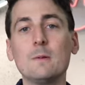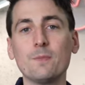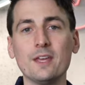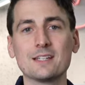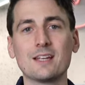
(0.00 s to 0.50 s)

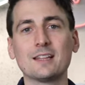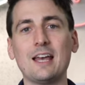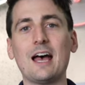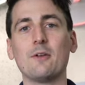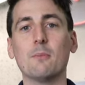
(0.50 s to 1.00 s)
things like
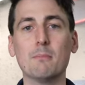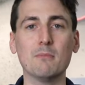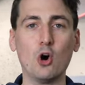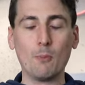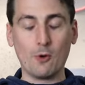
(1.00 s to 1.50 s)
that,
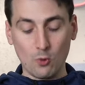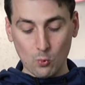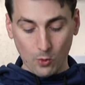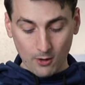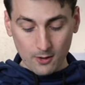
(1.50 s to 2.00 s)
mobile
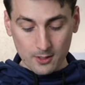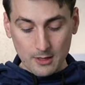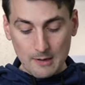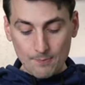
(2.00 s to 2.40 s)
work.